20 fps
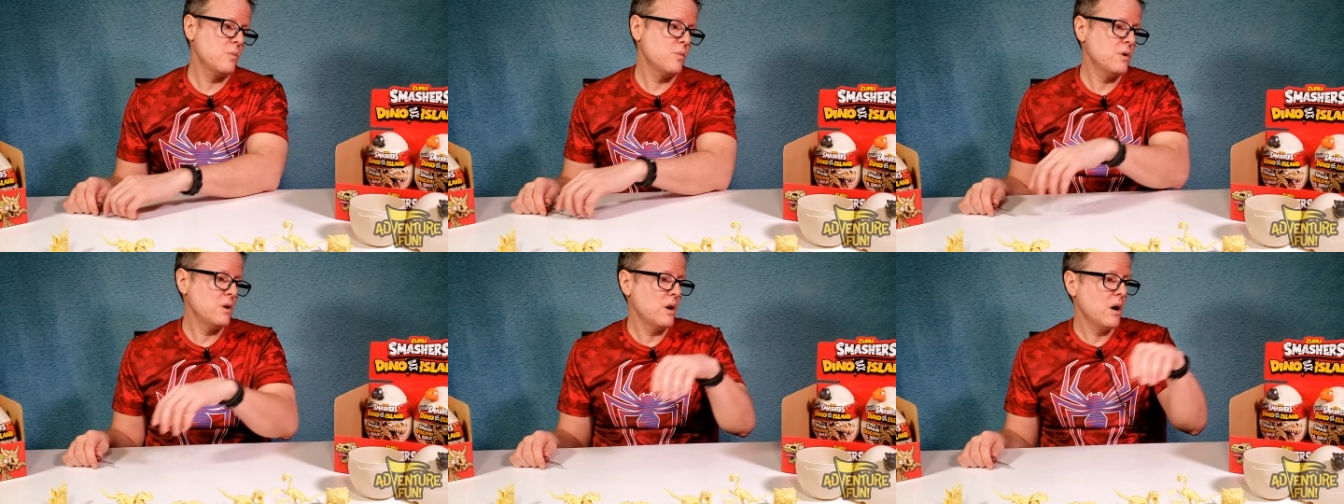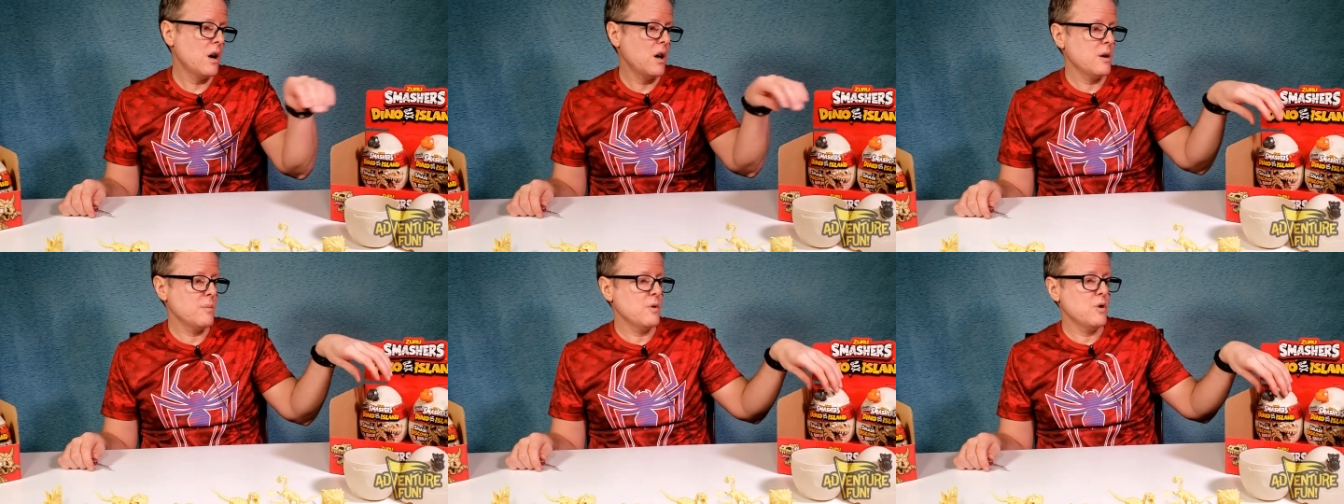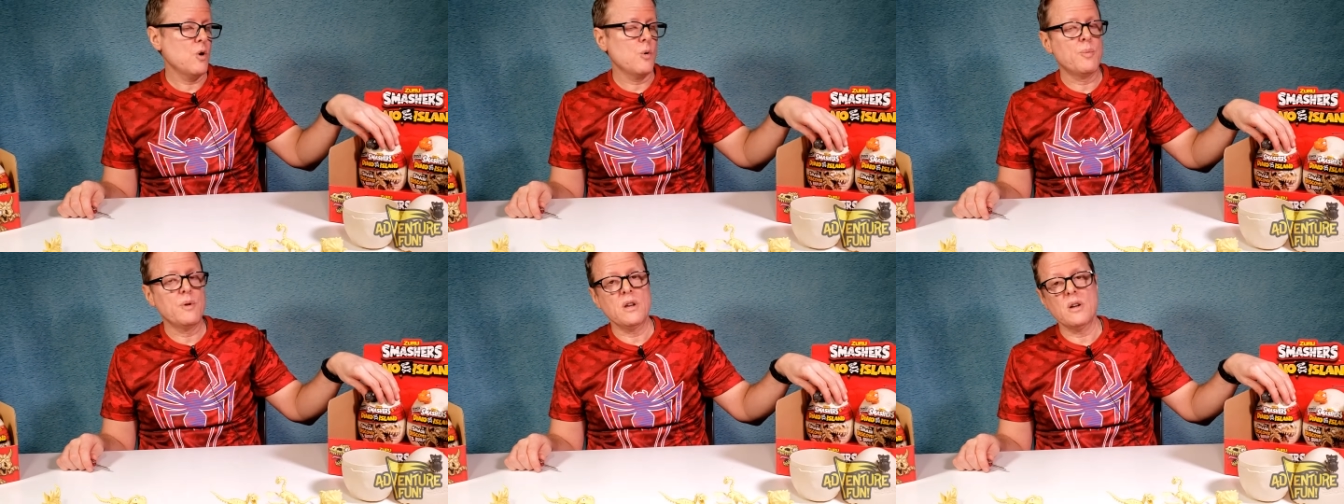we ought to be
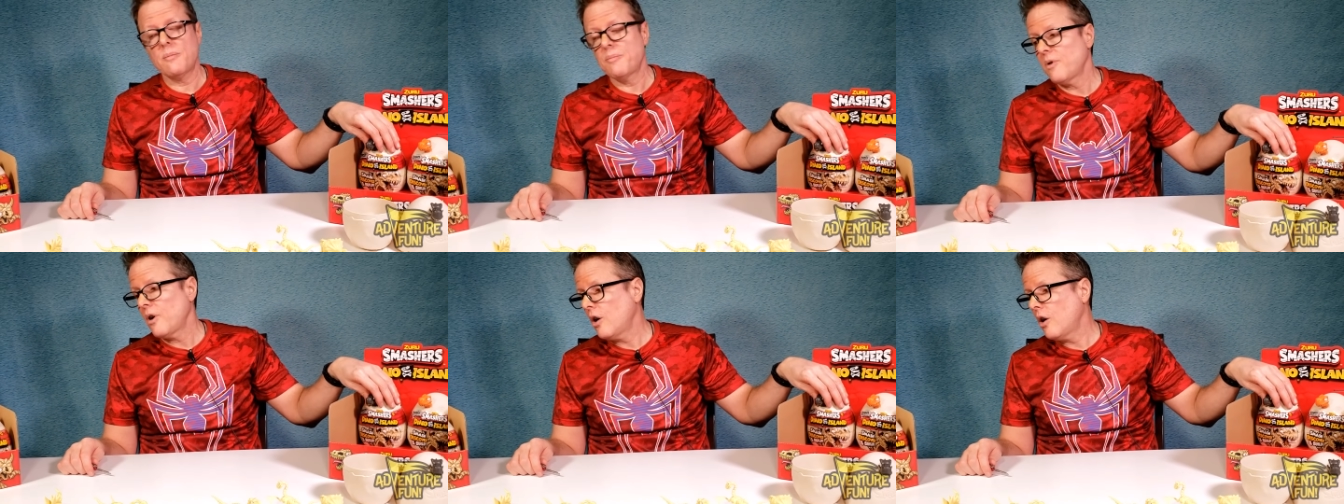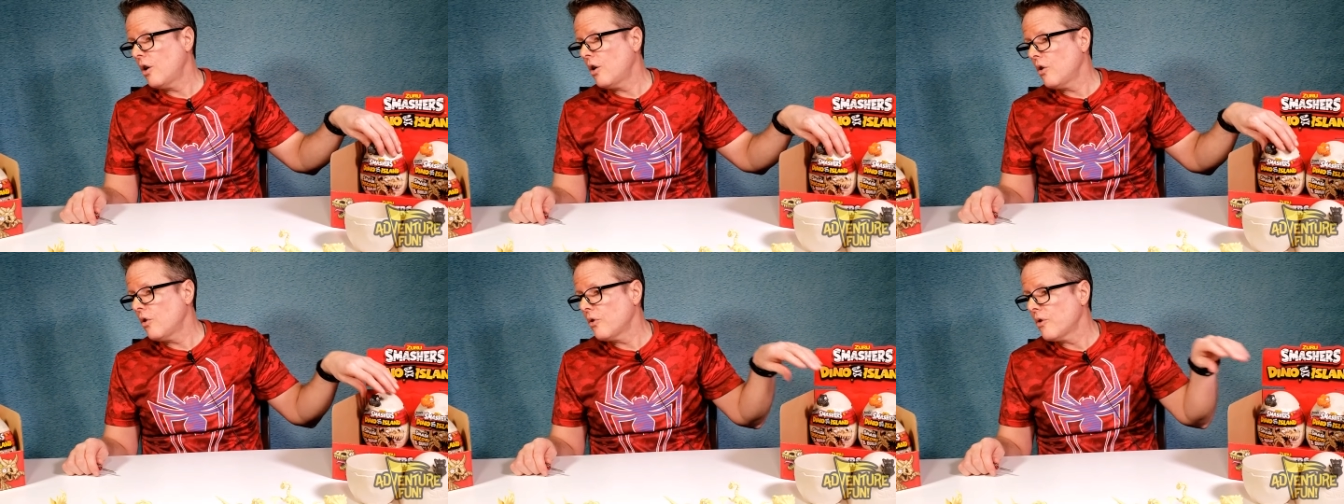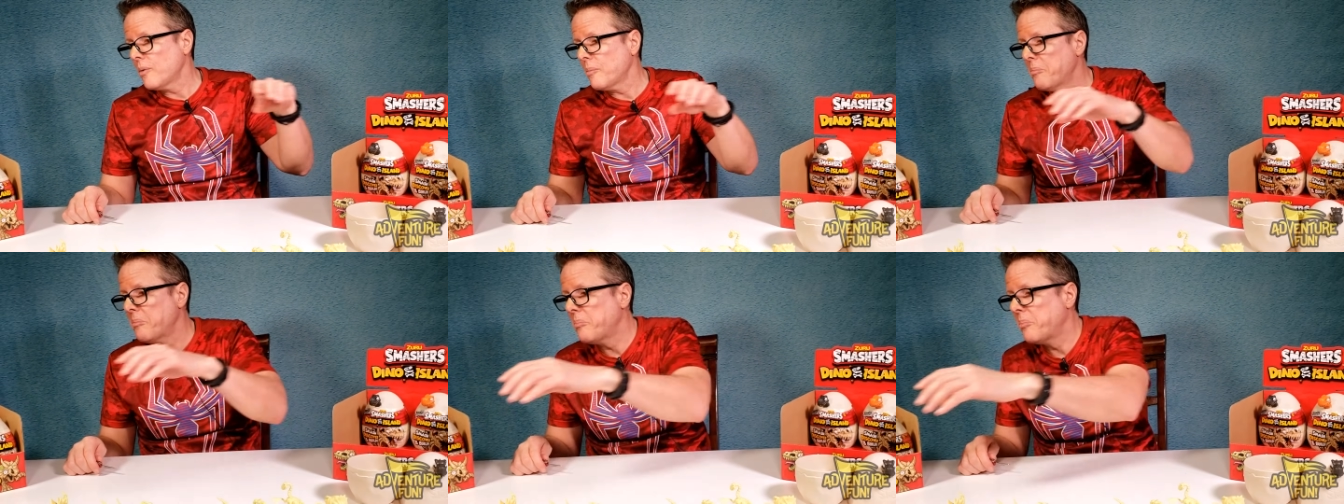opening up all
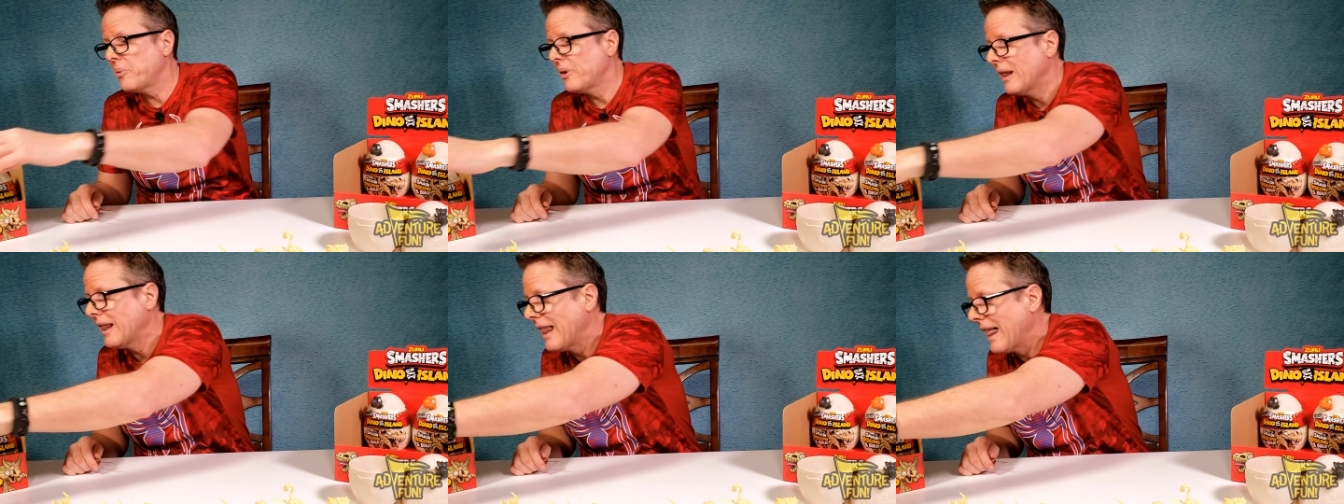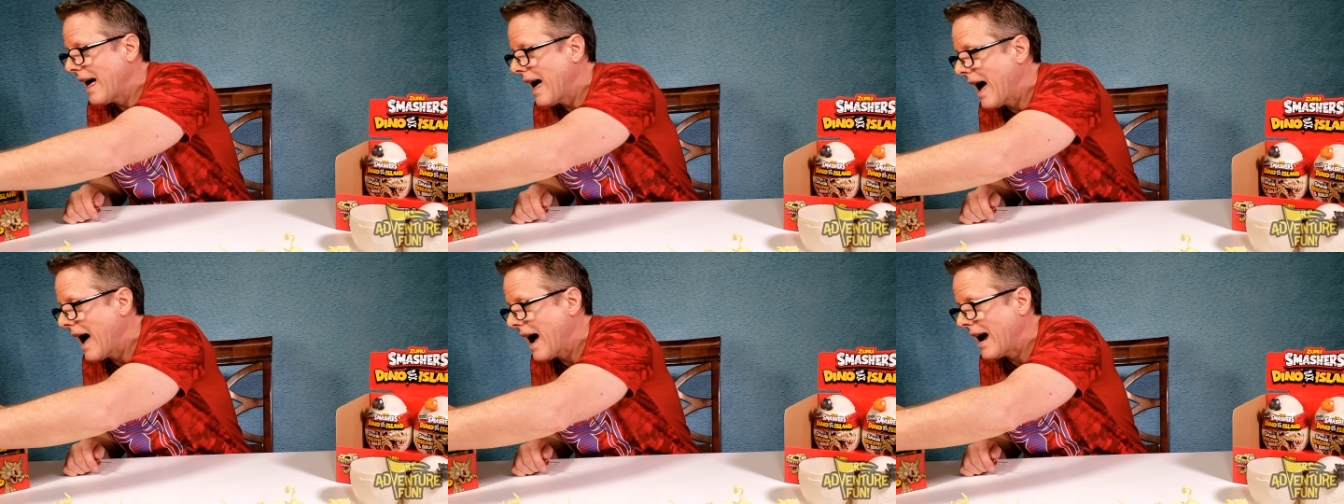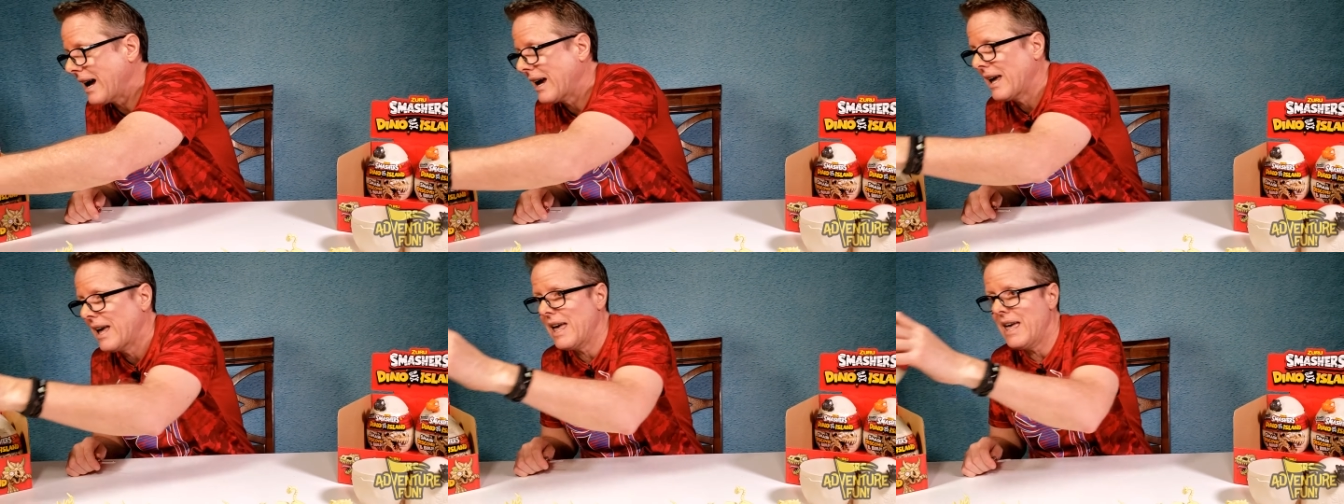the
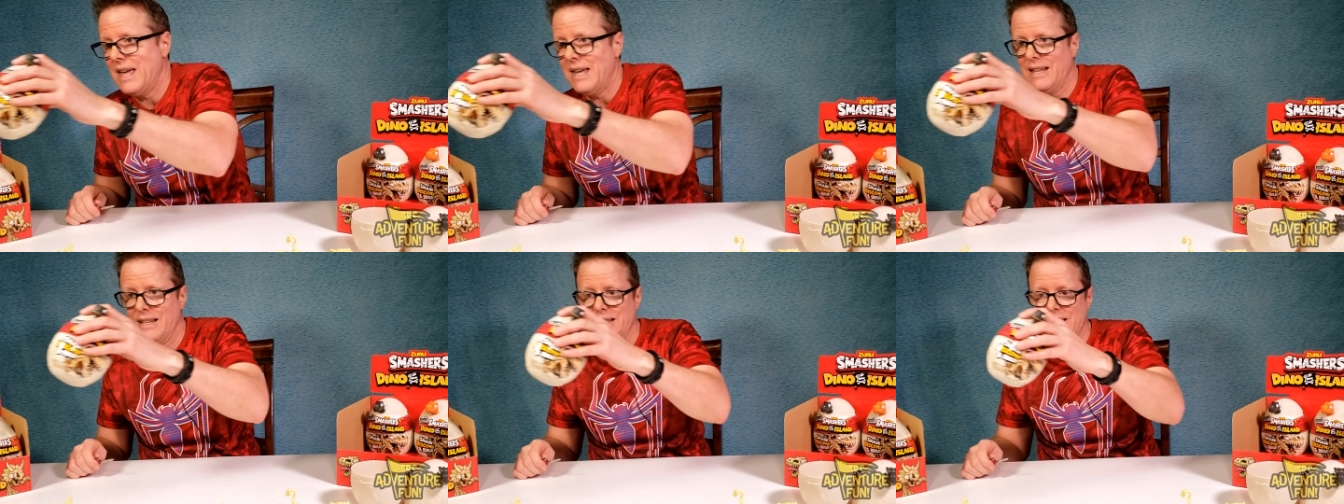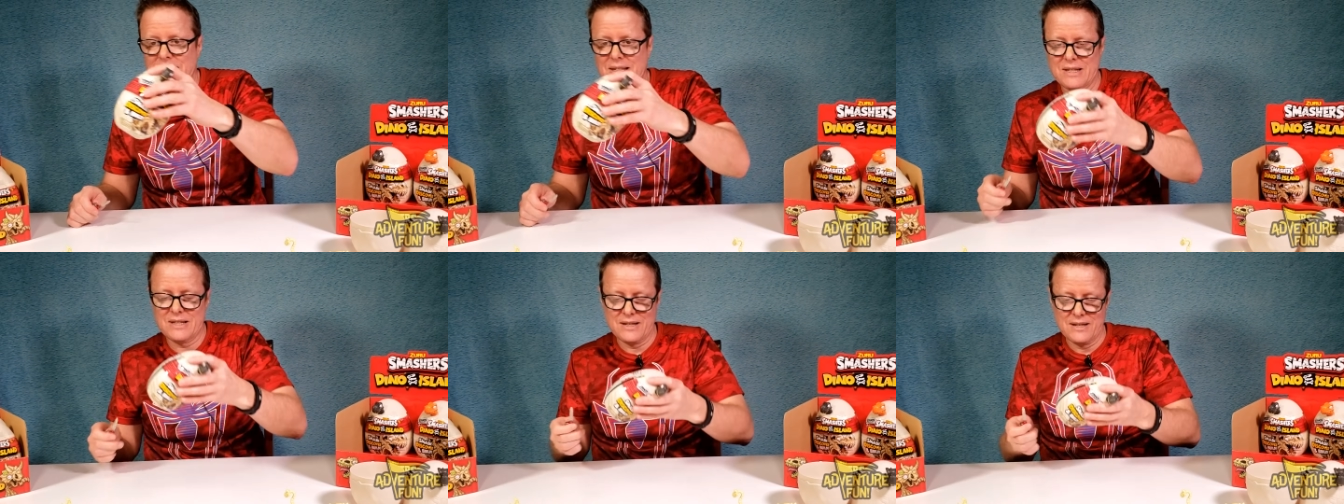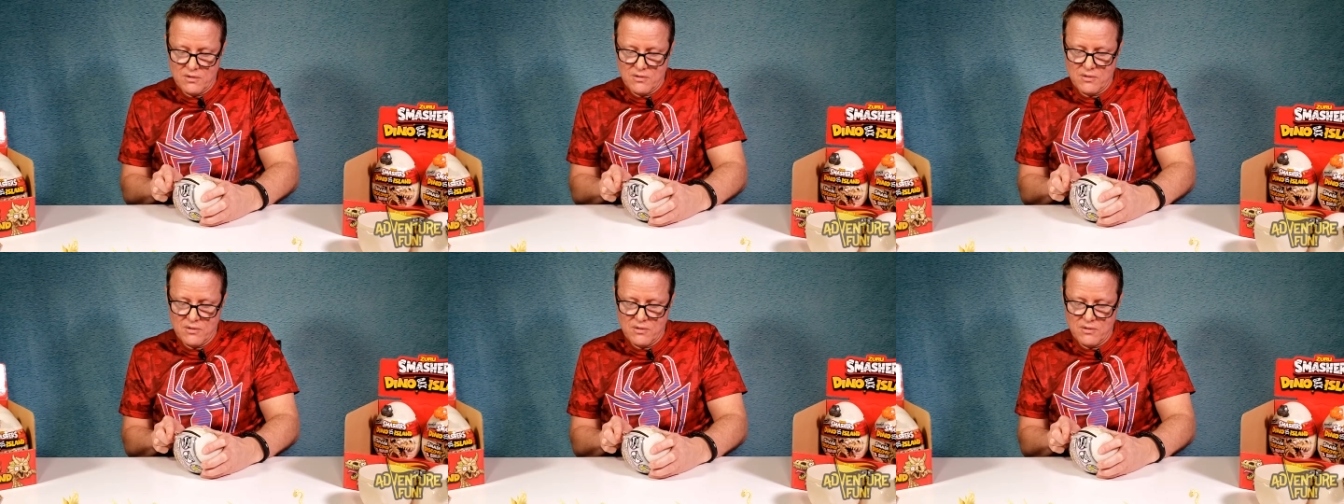black heads.